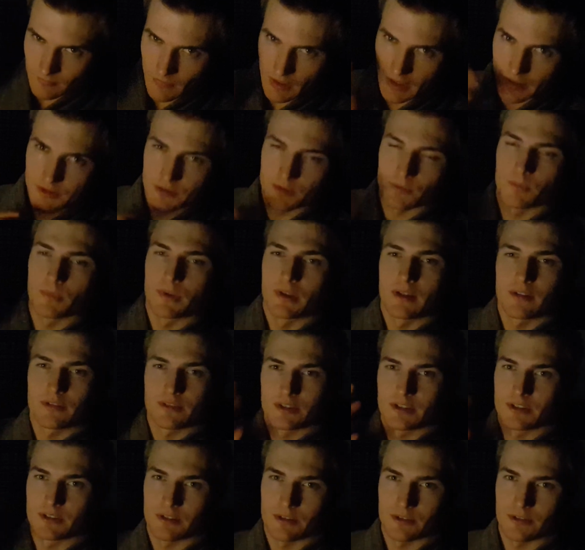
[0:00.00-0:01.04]
someone
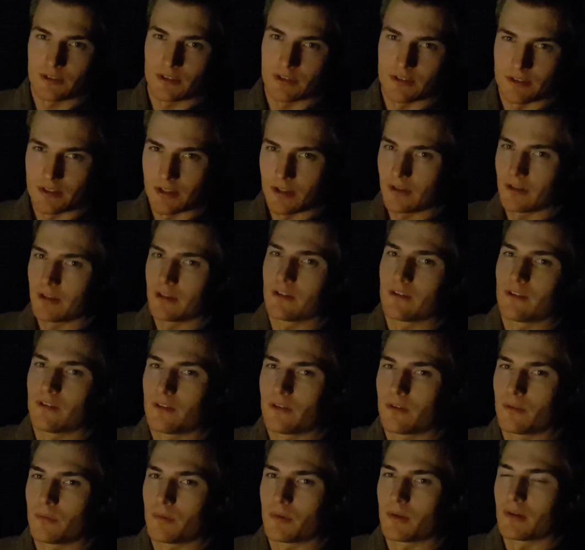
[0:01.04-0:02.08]
else is also starting
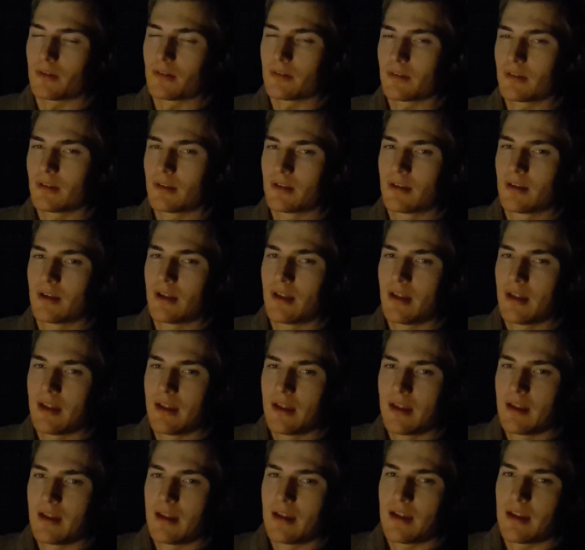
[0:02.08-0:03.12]
another one,
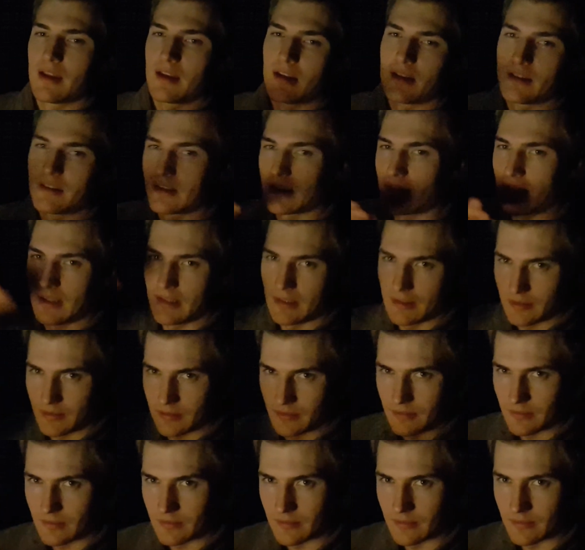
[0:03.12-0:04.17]
and like the head
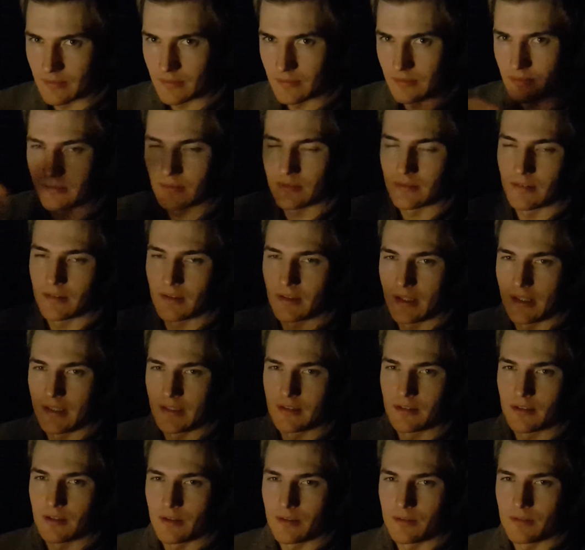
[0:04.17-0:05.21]

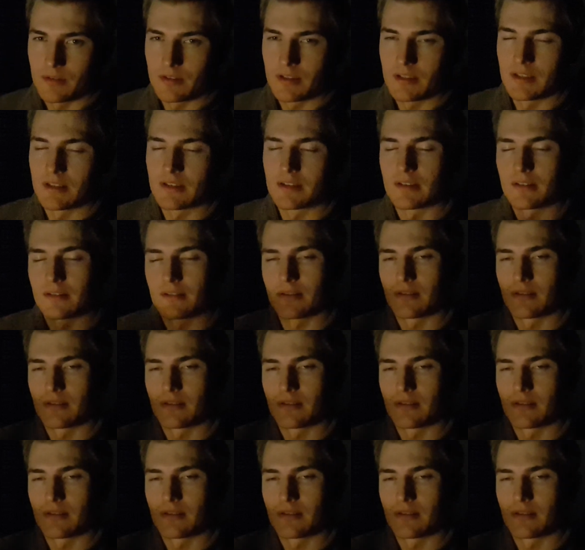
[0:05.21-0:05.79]
coach is